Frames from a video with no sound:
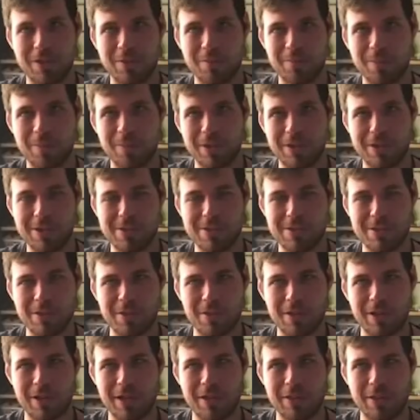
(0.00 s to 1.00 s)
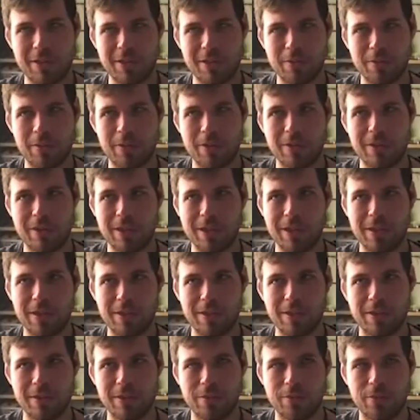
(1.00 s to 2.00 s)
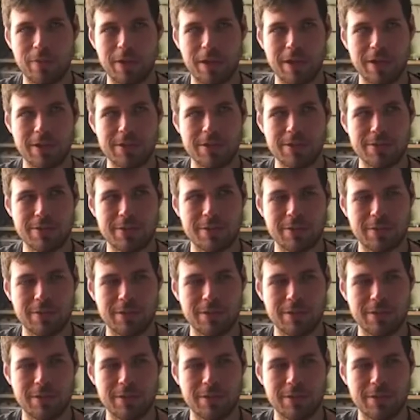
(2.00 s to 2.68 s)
because, you know, I think one of the, the facts